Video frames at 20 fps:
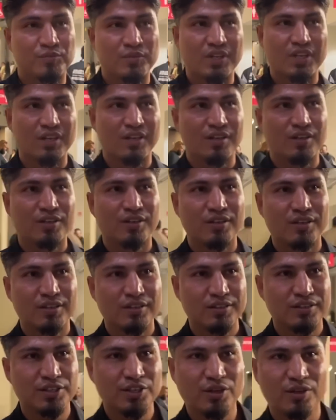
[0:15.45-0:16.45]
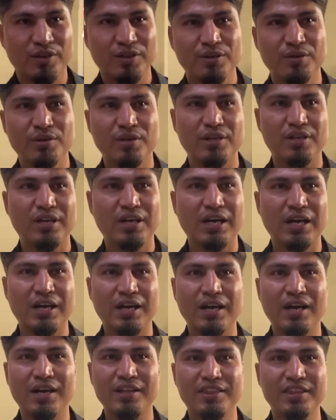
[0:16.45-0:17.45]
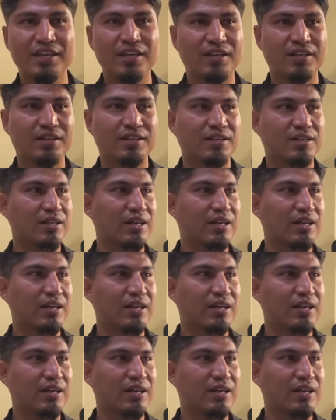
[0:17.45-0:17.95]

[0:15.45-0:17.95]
Tank, you know, versus Ryan. What'd you think?